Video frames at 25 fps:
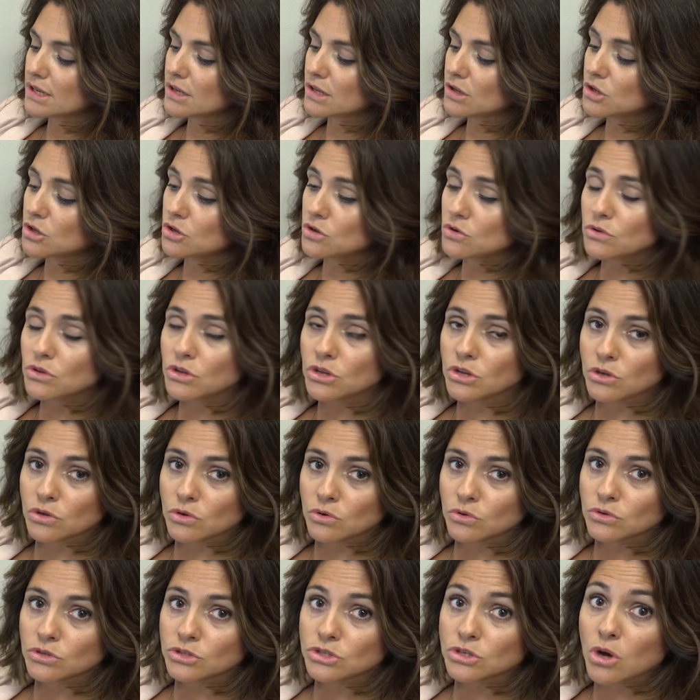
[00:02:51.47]
cue
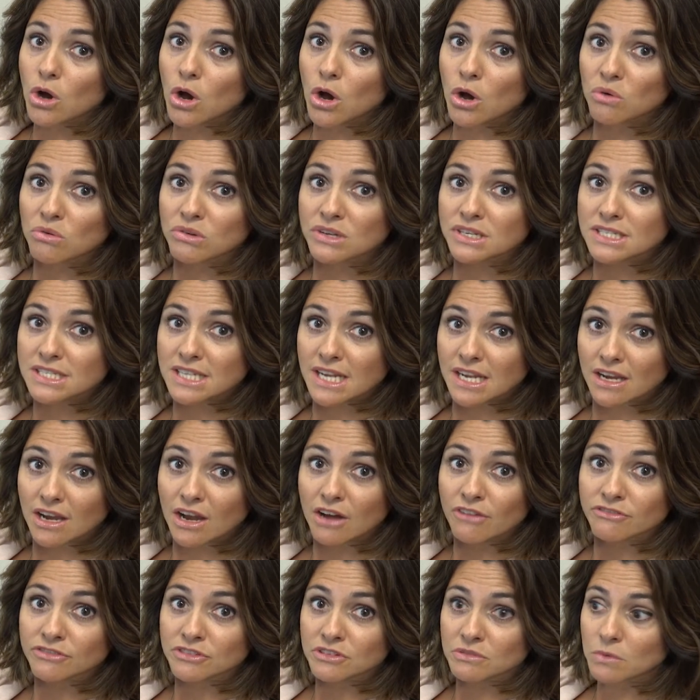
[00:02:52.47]
you to always stay
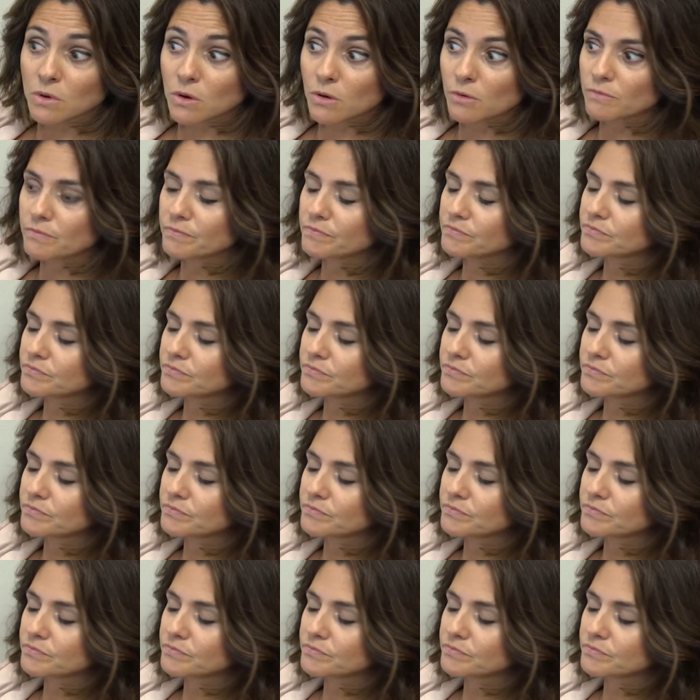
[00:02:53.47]
comfortable.